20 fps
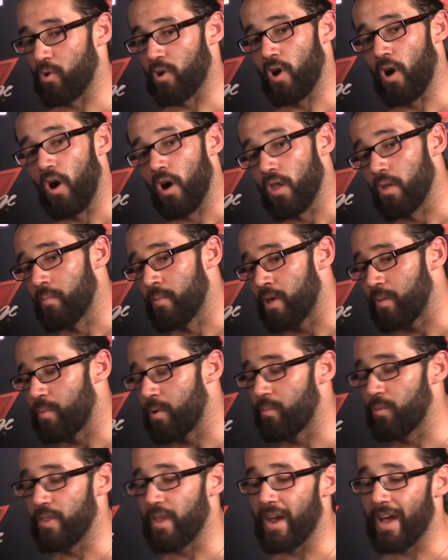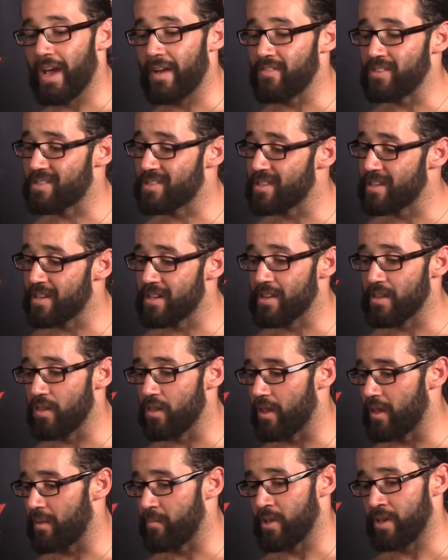calling me, people that I haven't seen
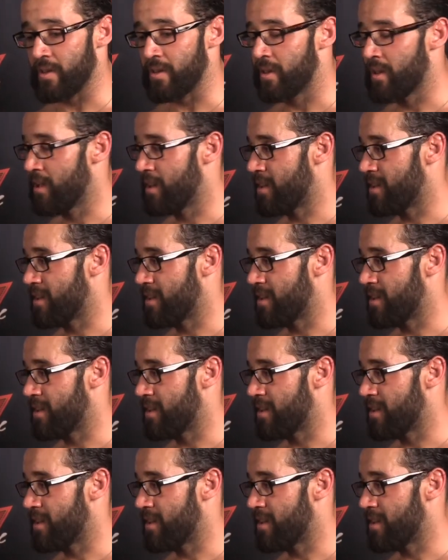in